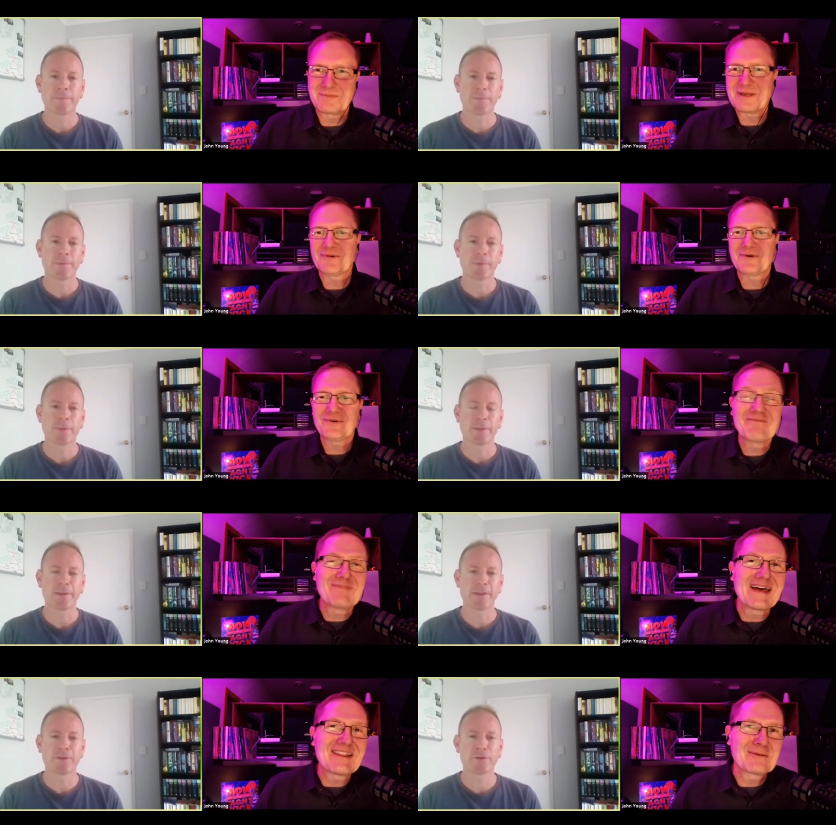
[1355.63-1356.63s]
Speaker 1: people who have
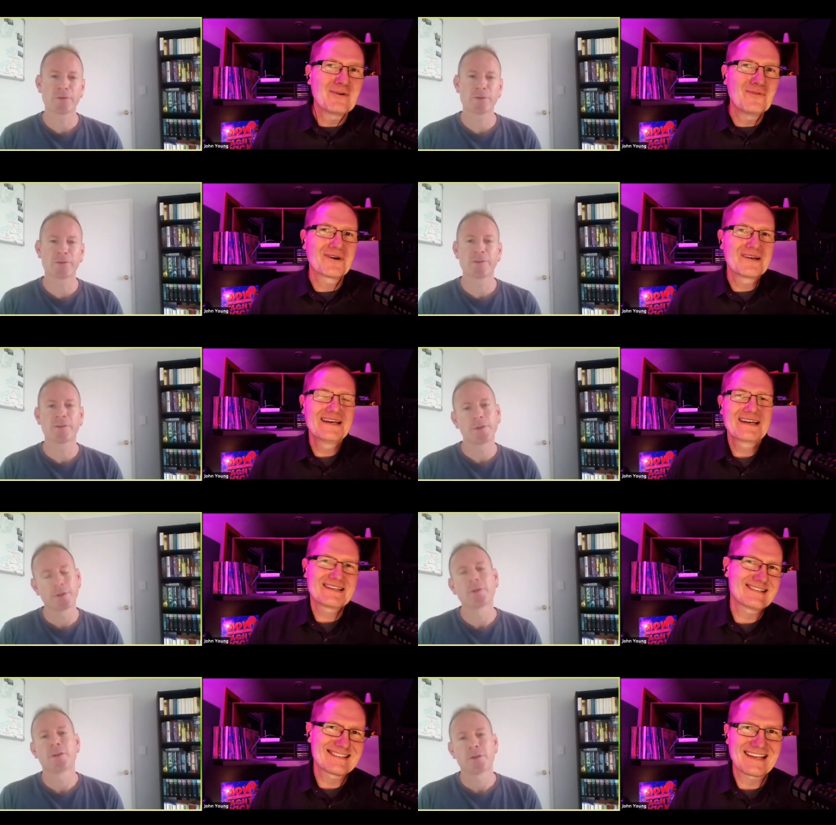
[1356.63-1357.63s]
been there before
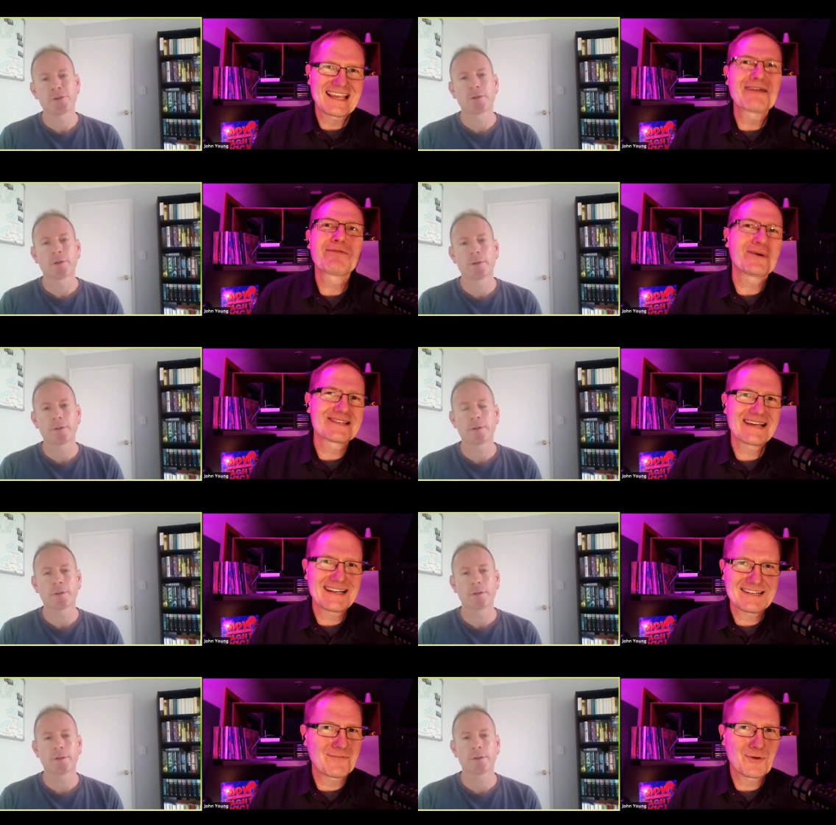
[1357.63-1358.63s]
because it's like everyone's
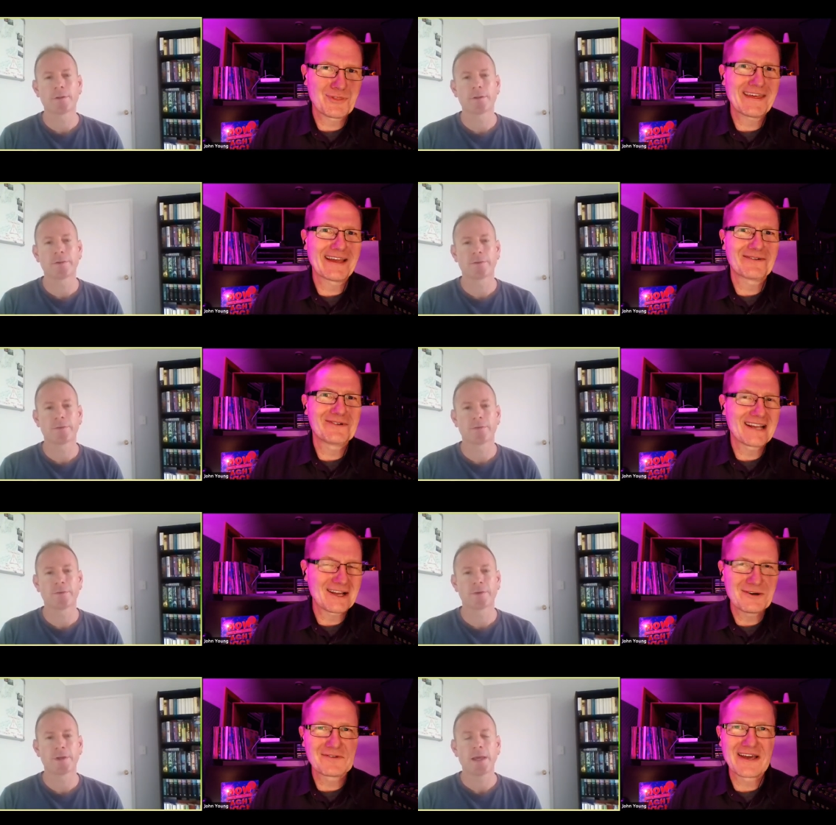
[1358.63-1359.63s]
got a different thing when they
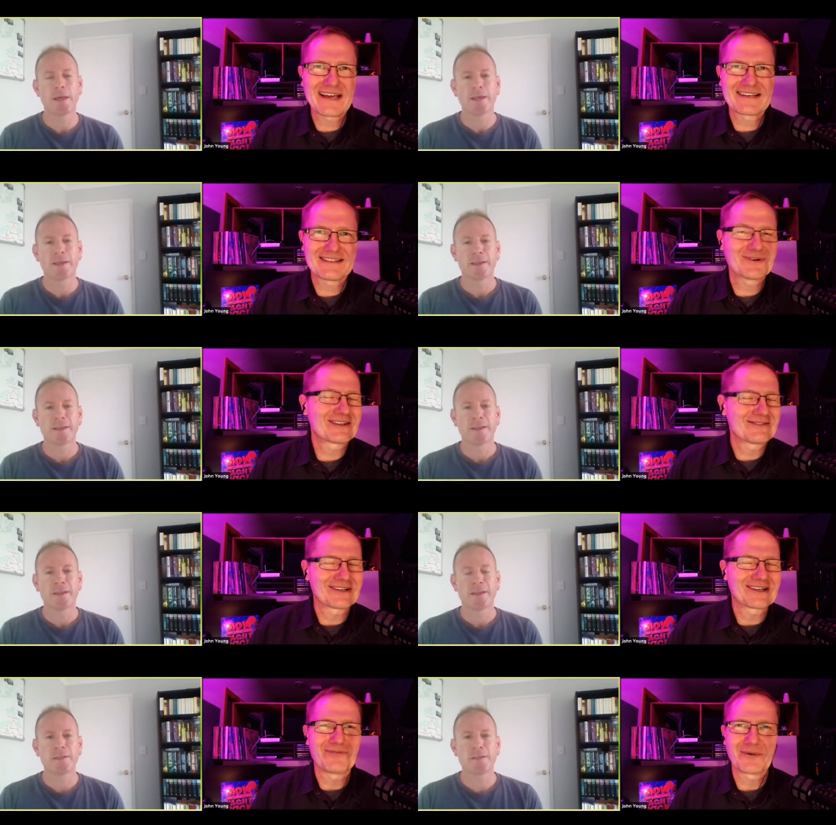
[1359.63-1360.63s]
go to Vegas and what they're
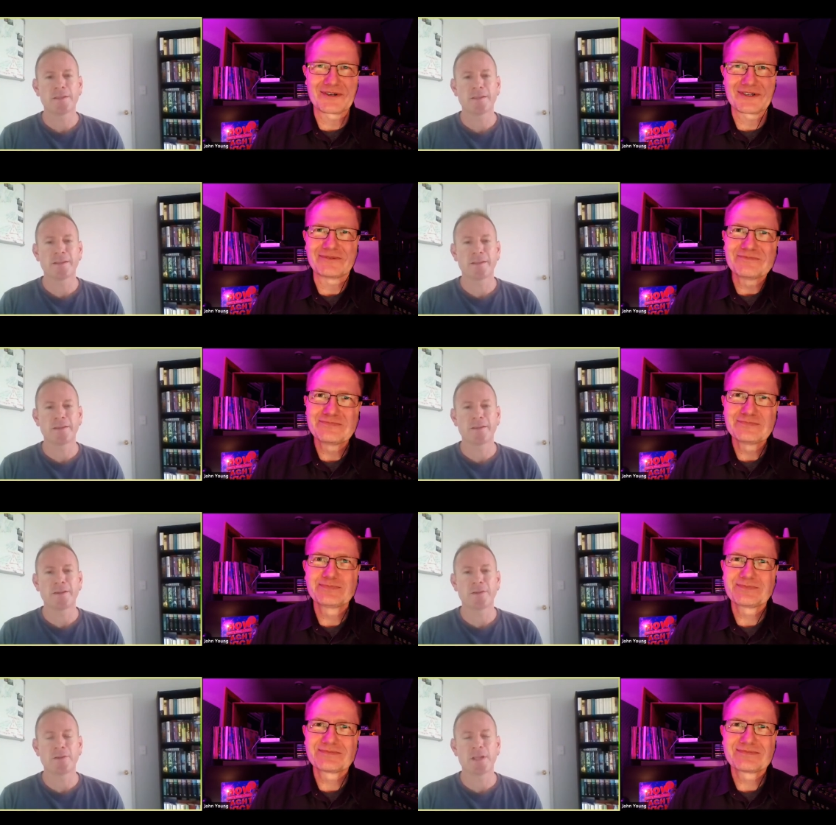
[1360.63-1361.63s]
looking forward to.
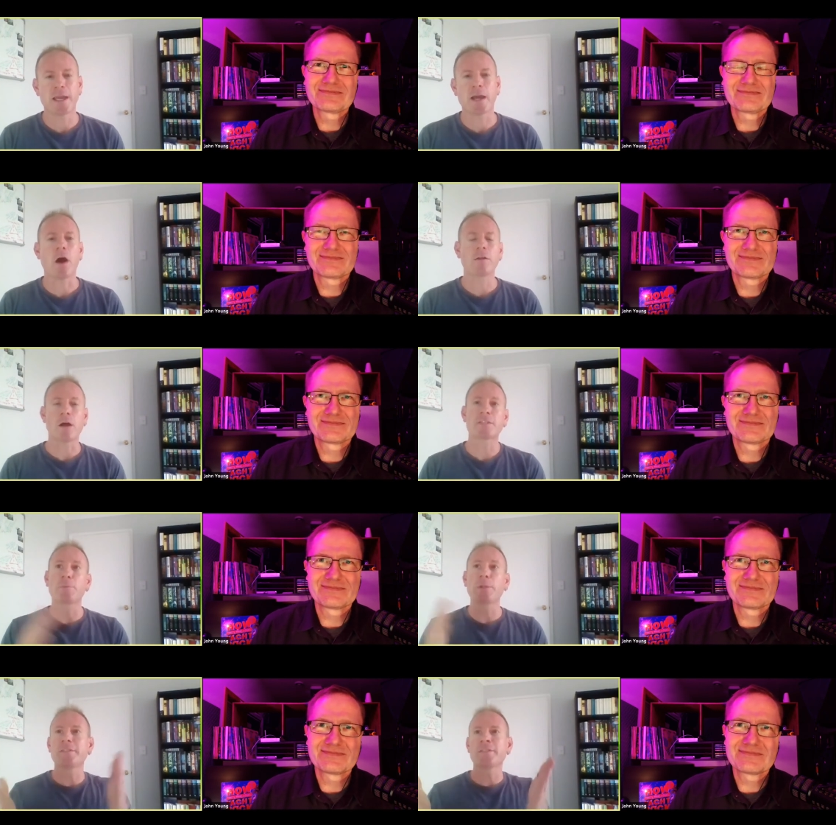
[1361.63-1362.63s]
Speaker 2: Yeah, I'll,
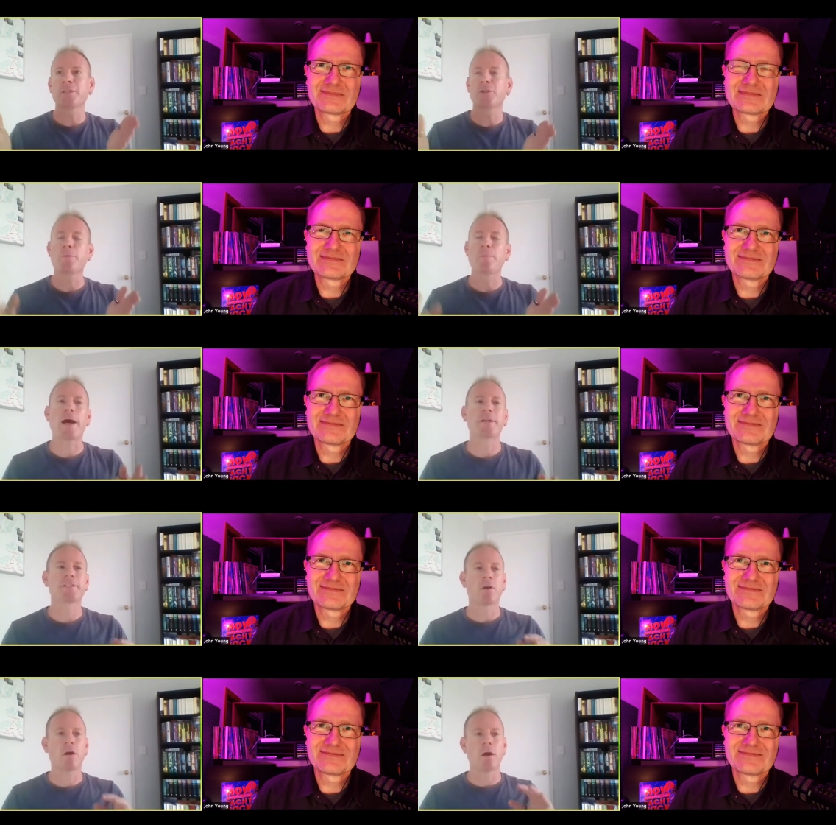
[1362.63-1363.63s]
I'll split this into two
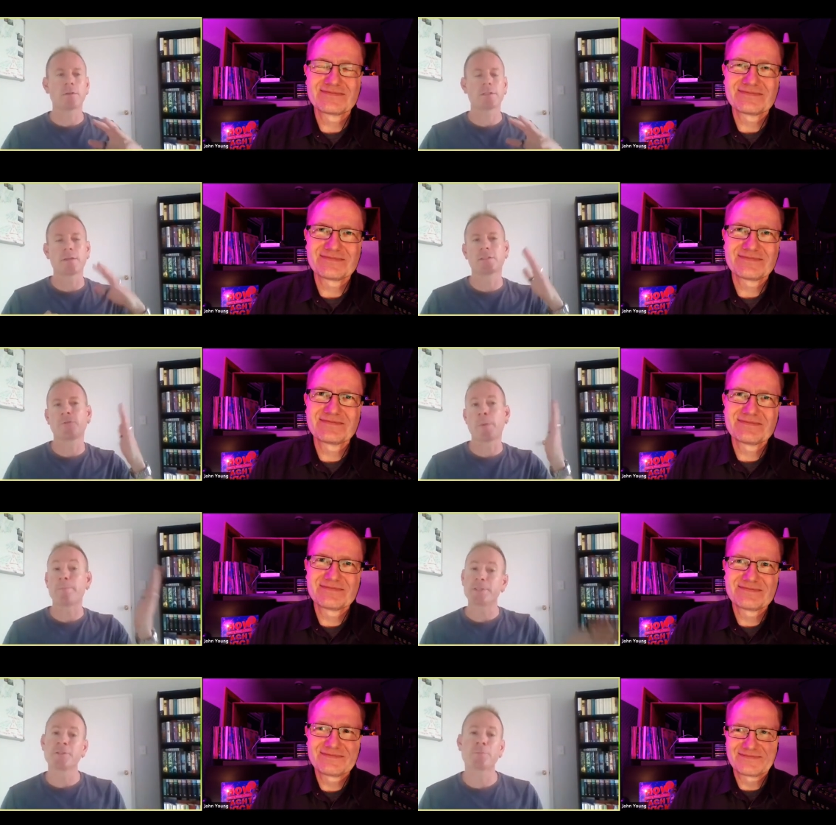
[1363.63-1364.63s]
parts. So I'll take this
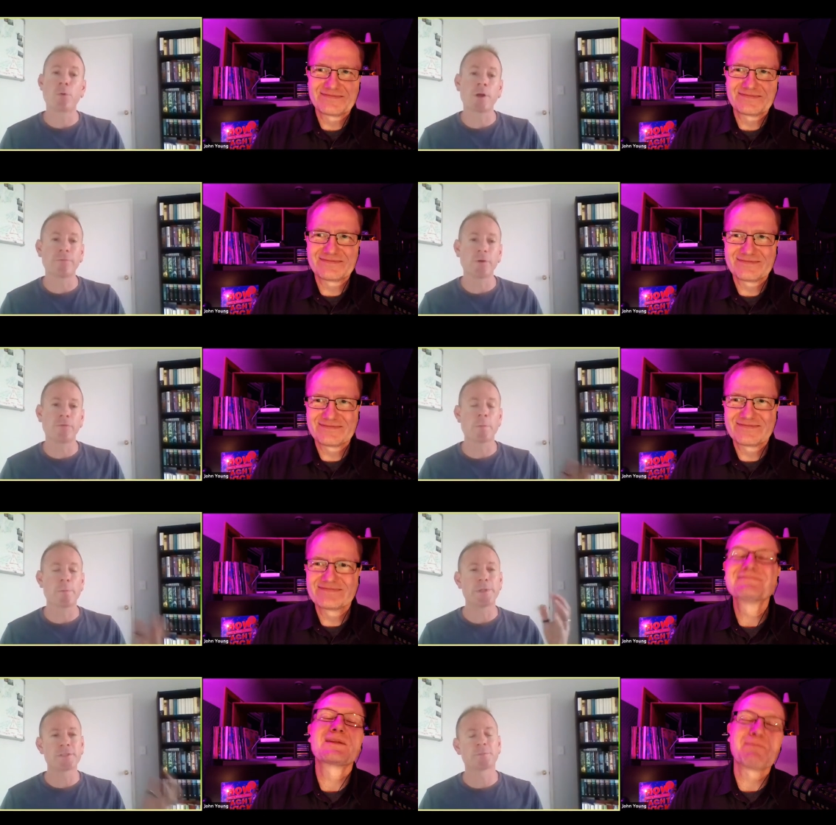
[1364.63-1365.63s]
from a business point of view.
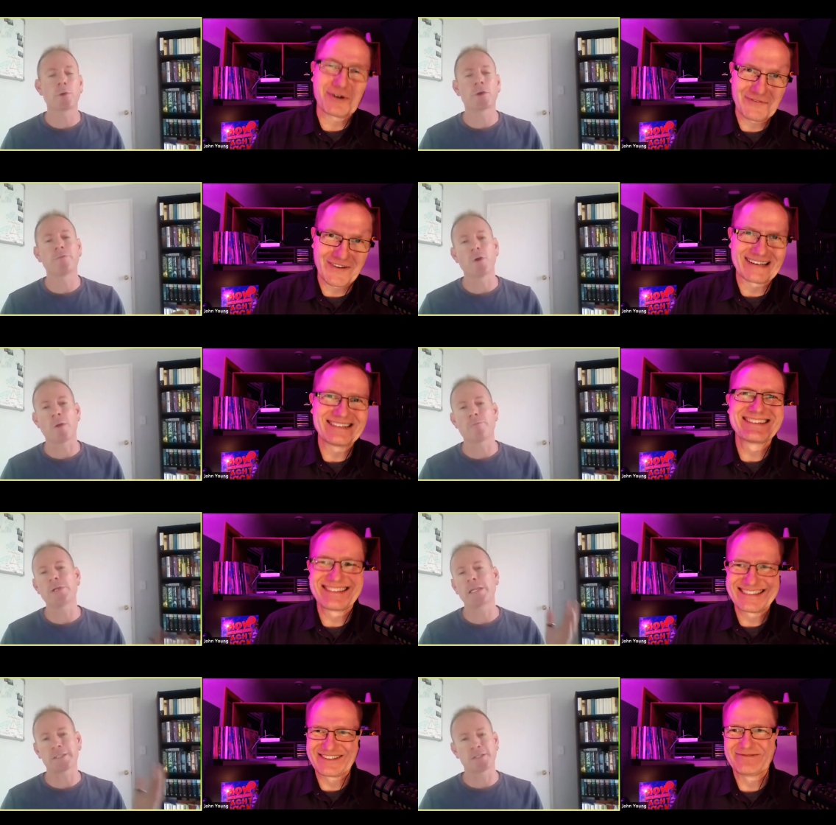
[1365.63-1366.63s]
From a business point of view,
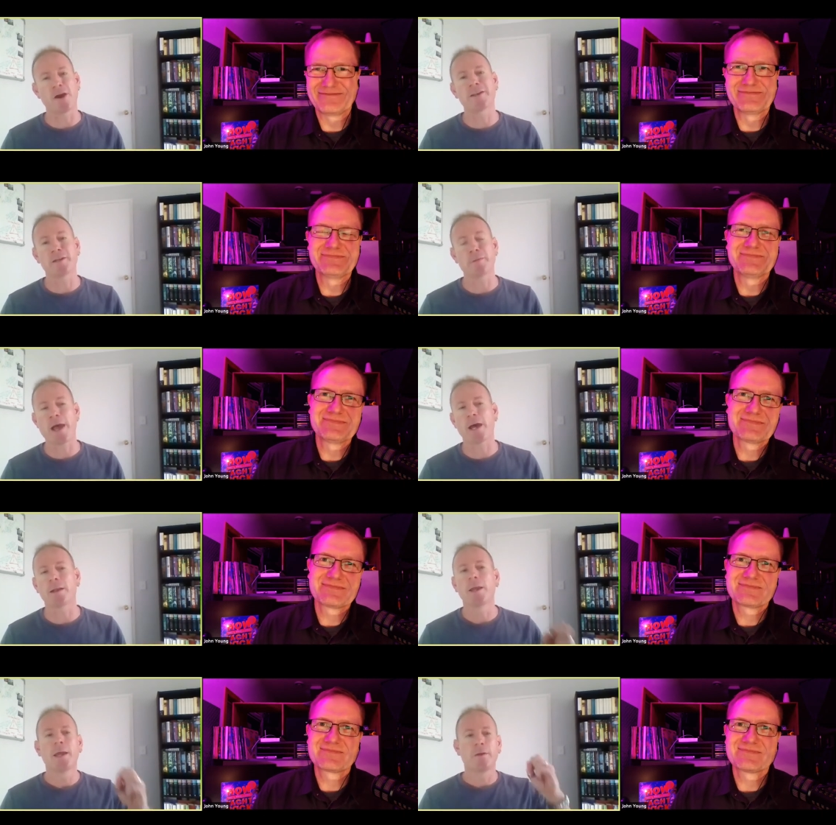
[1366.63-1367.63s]
I'm really excited about